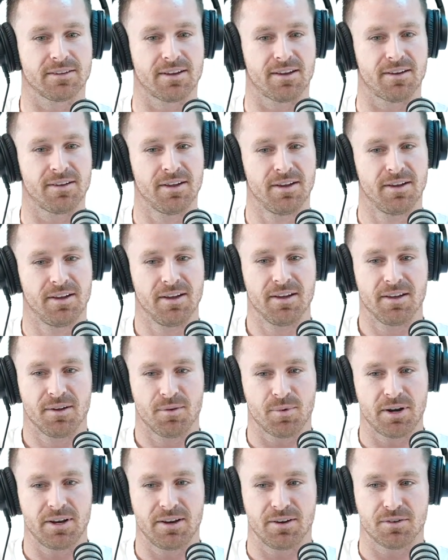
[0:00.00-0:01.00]
So
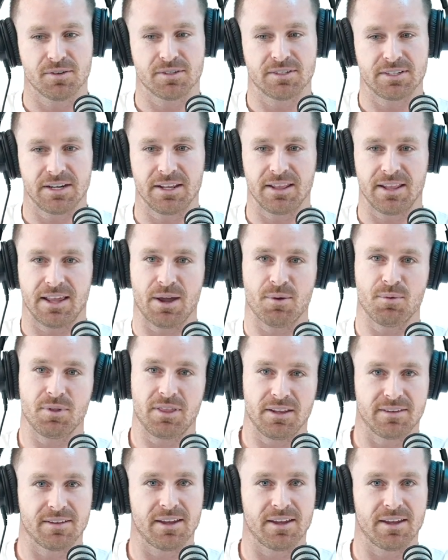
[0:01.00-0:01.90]
when you could sit in there with your